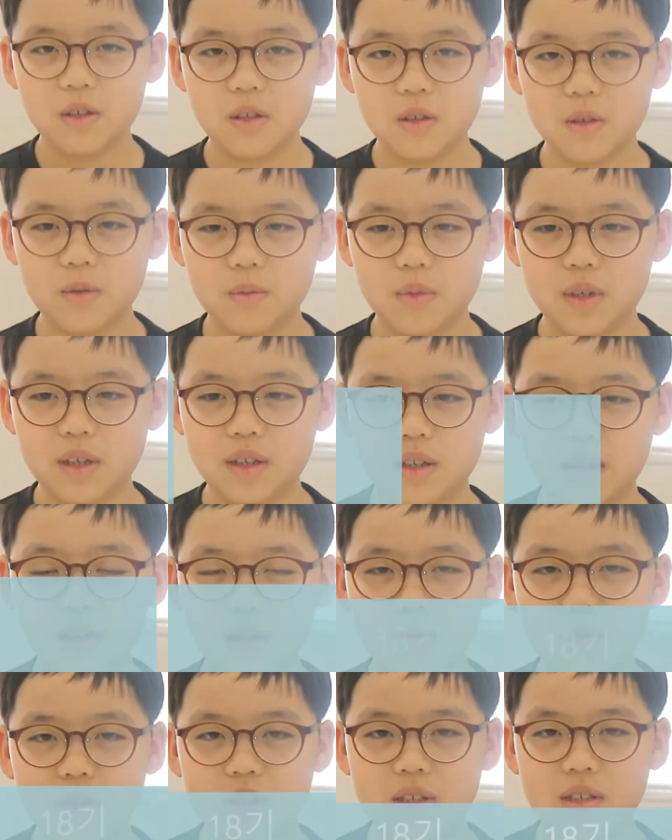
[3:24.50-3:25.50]
Hello, my
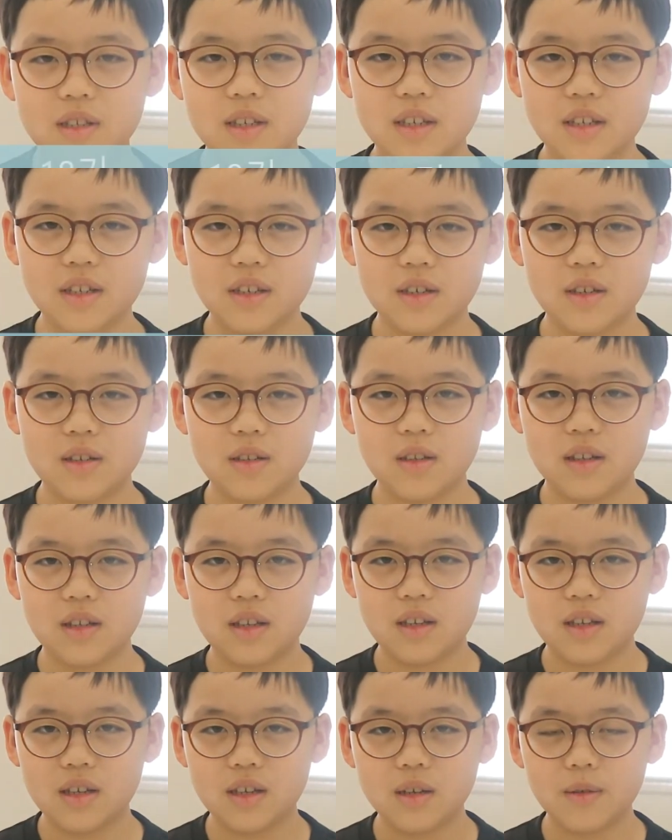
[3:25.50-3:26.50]
name is Daniel
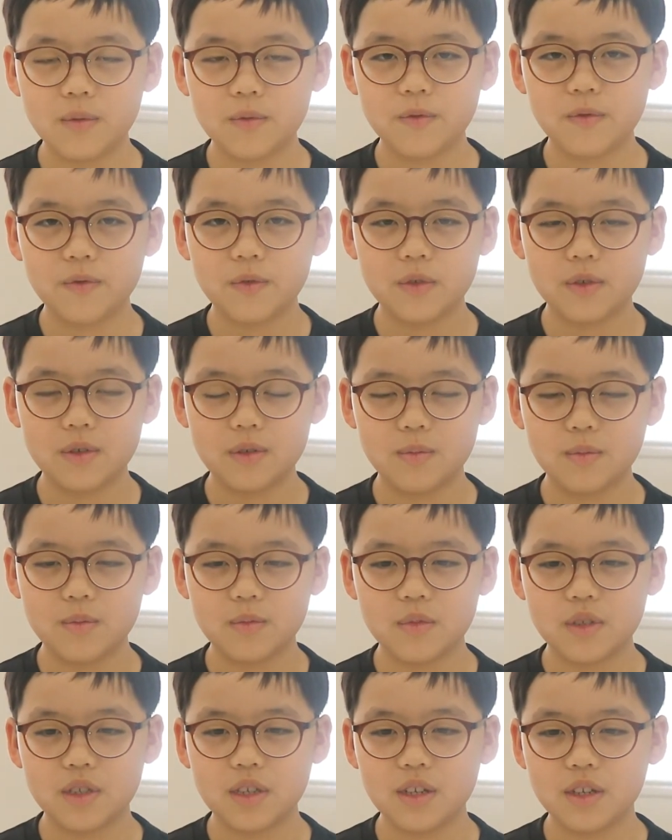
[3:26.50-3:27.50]
Lee. I'm
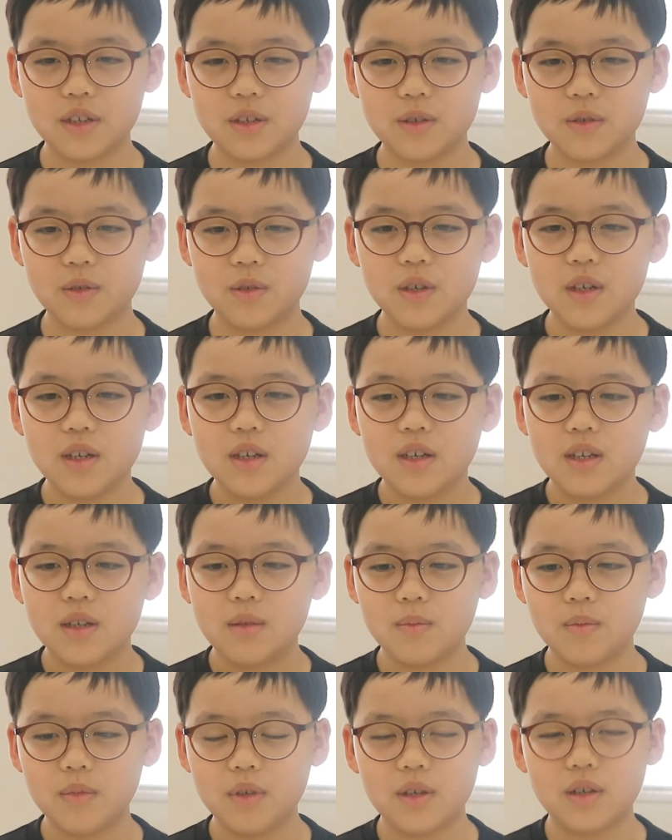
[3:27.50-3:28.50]
from Daegu,
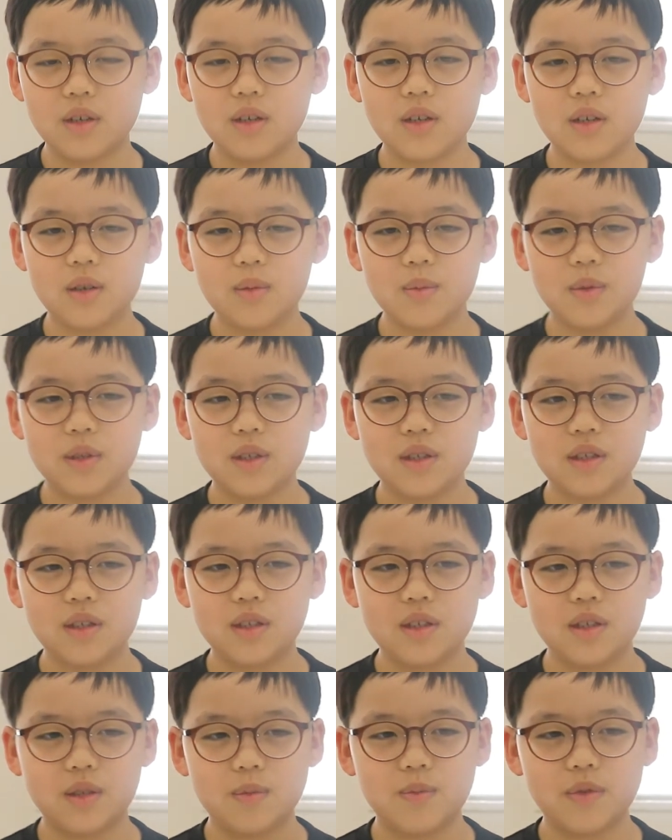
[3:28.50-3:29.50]
and my hobby
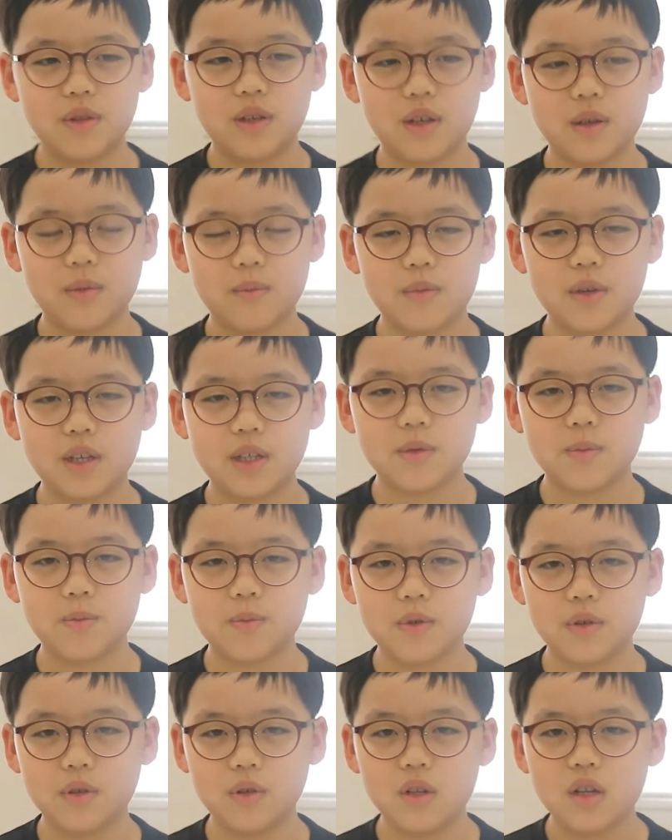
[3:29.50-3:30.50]
is playing
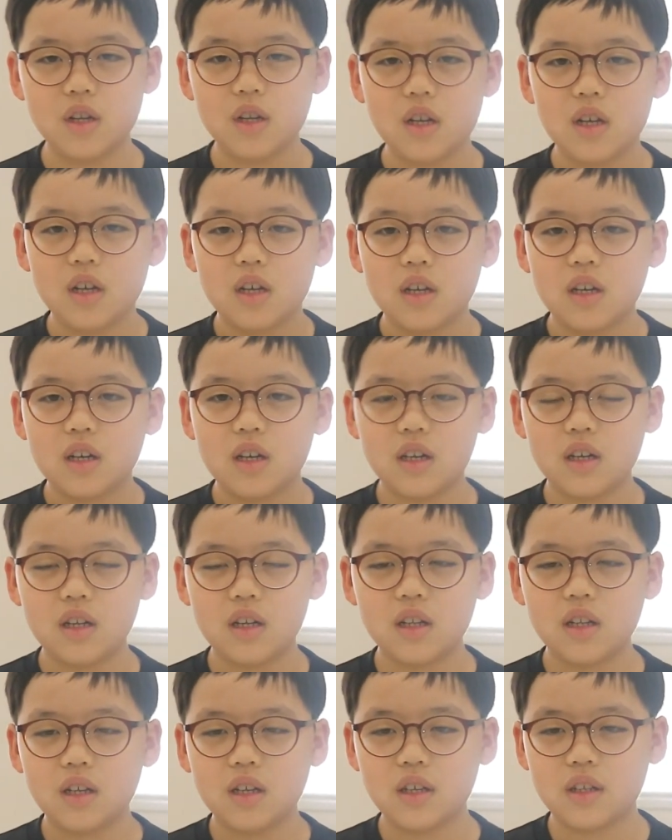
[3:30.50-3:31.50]
baseball.
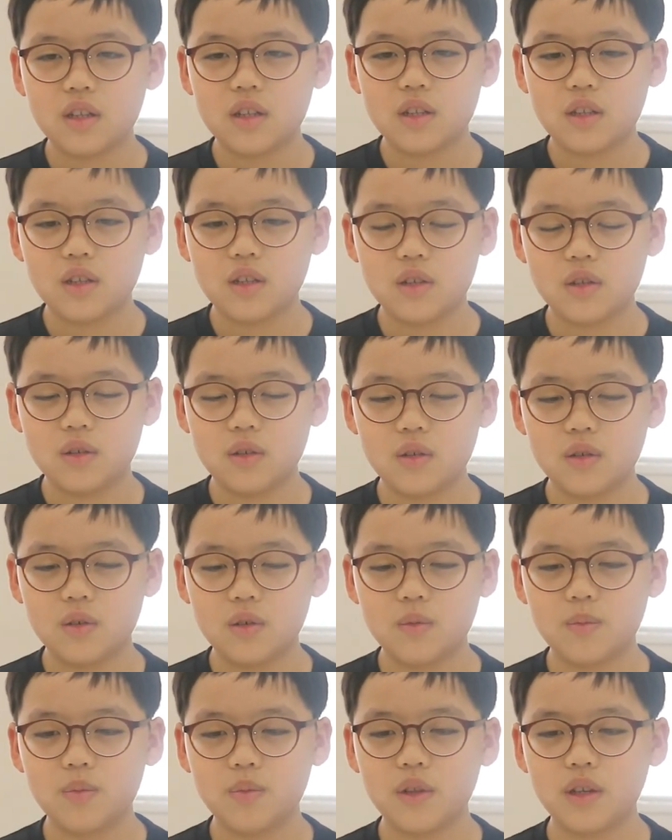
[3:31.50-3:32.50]
I like
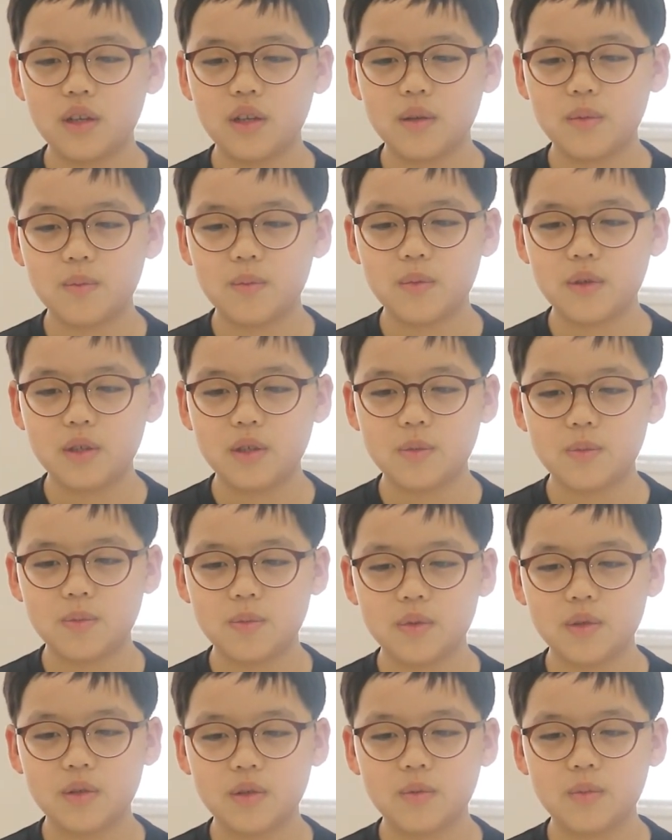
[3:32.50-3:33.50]
to play
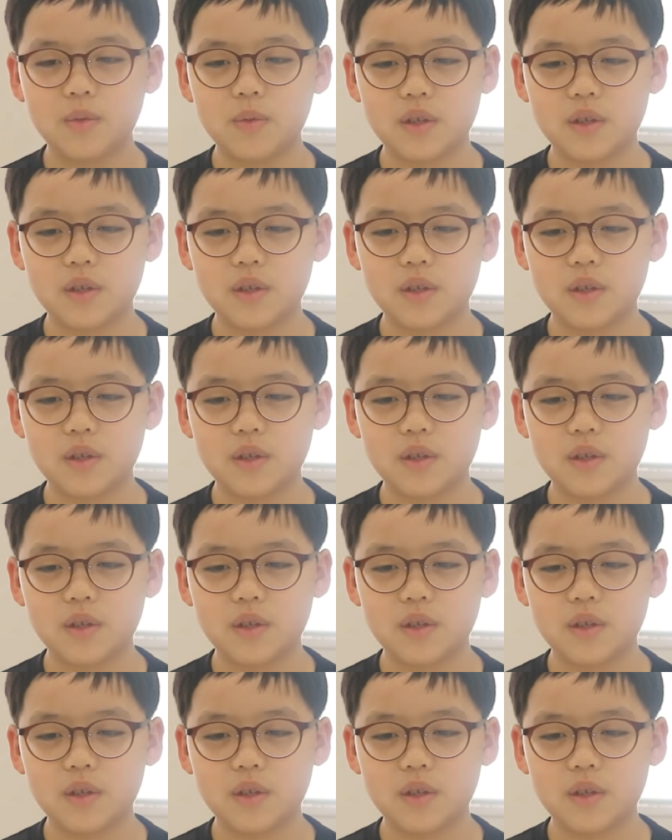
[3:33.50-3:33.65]
baseball